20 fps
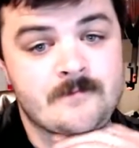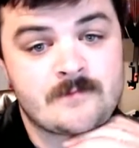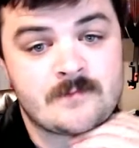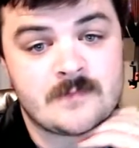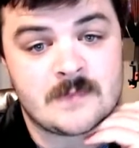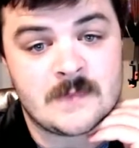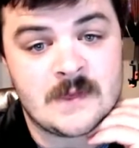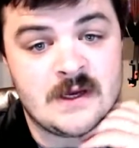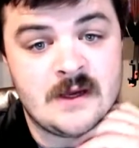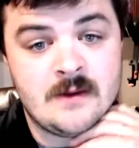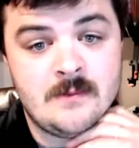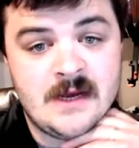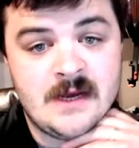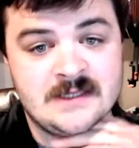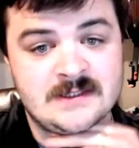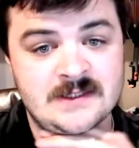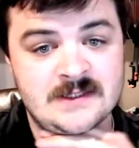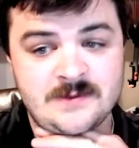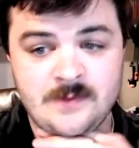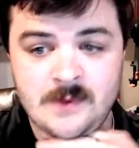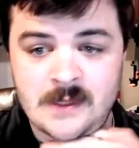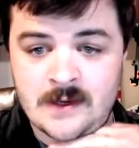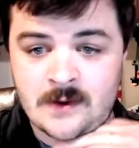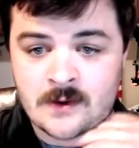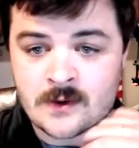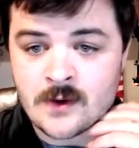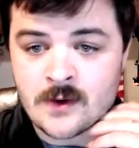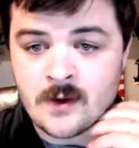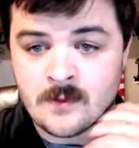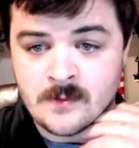you can message me or
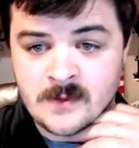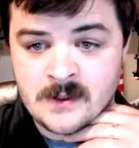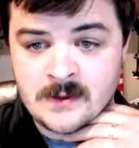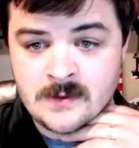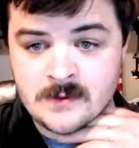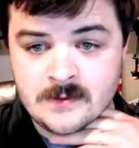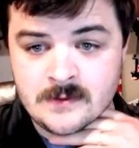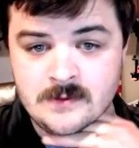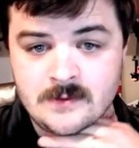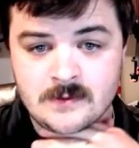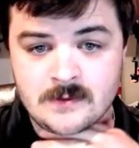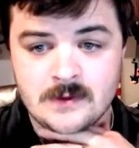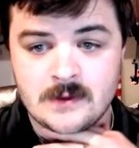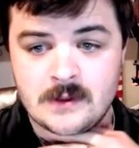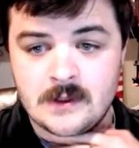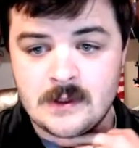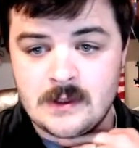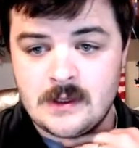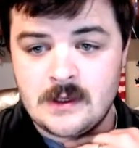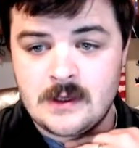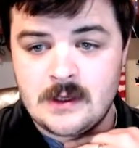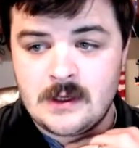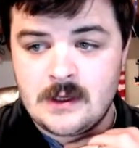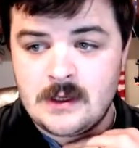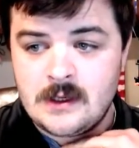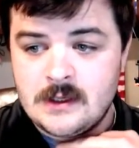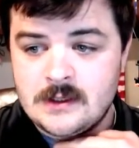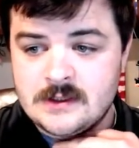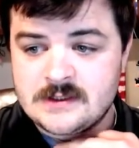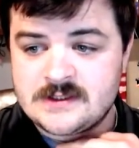call me.
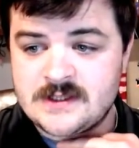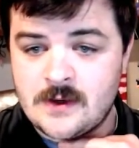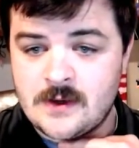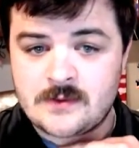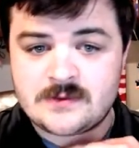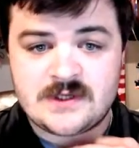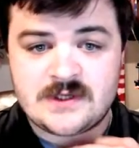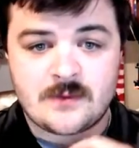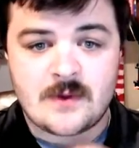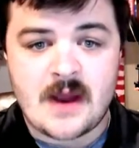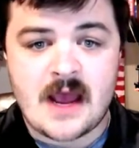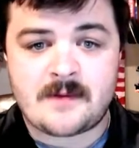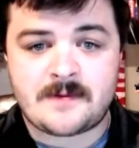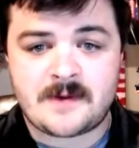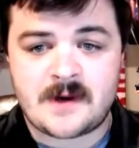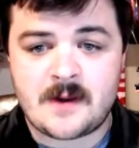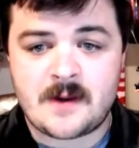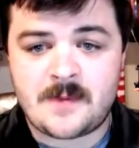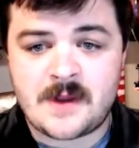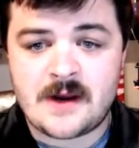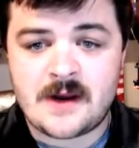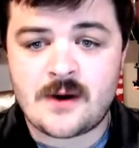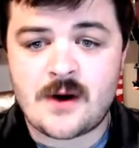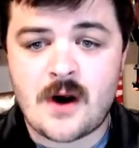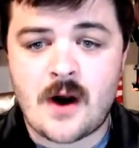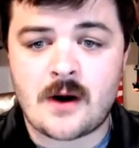So to wrap it up here,